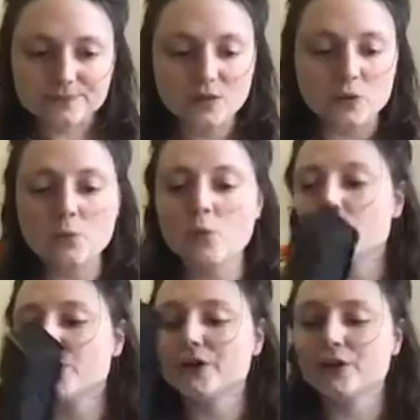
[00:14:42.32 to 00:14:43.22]
the
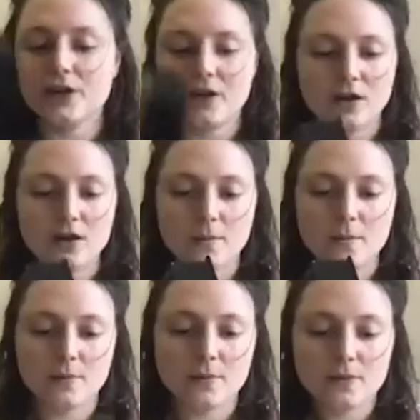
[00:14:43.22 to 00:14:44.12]
more
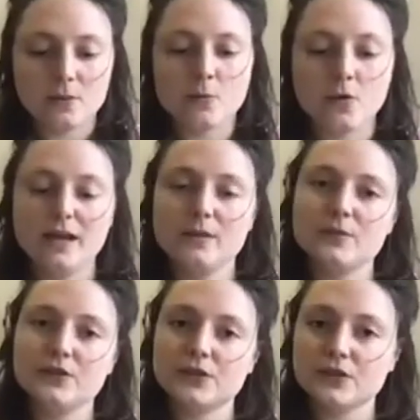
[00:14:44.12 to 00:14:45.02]
um, the more
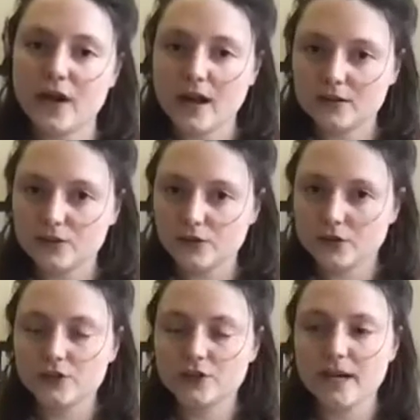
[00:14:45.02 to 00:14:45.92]
elements you're going to add to
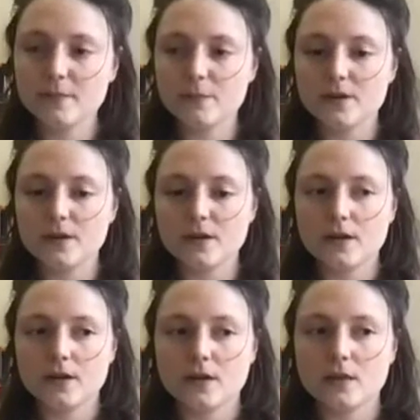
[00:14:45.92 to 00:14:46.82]
your shape,
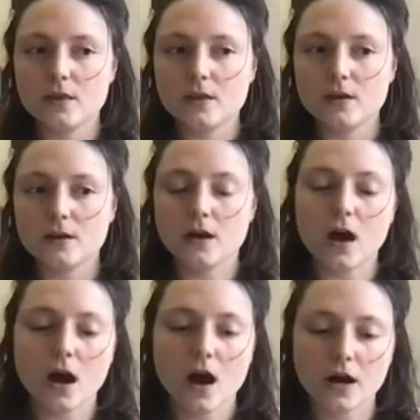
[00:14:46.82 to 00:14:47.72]
the
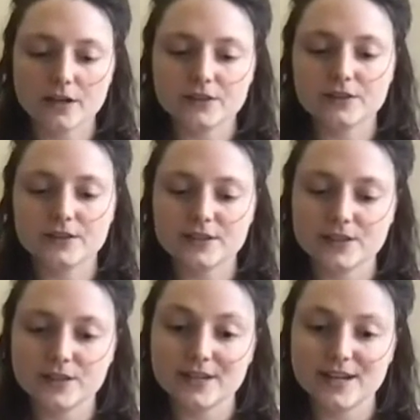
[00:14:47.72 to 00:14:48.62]
harder it's
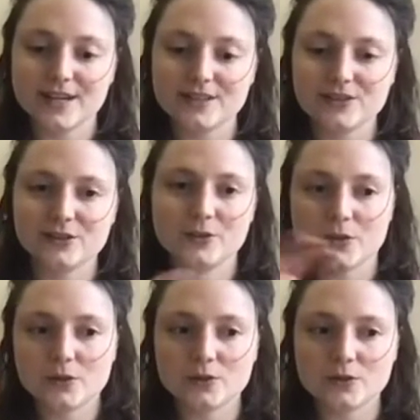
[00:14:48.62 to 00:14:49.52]
going to get to
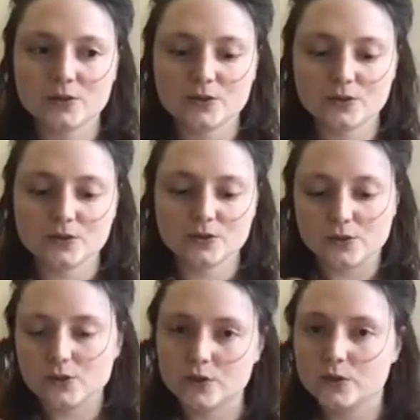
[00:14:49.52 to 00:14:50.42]
to
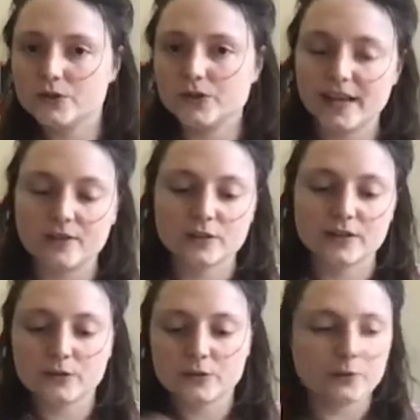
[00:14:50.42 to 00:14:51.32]
glue together
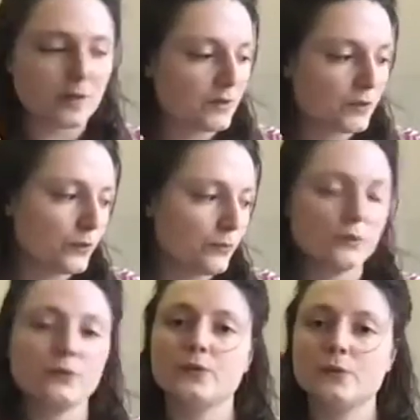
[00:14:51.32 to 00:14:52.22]
and also maybe to
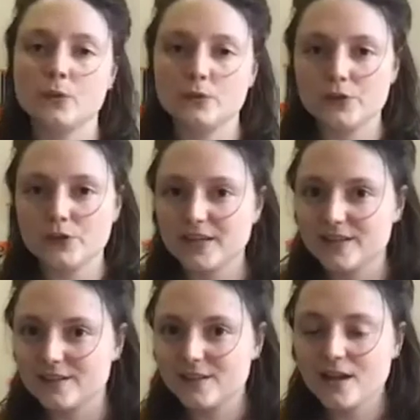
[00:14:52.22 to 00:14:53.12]
remove the mold. So you can,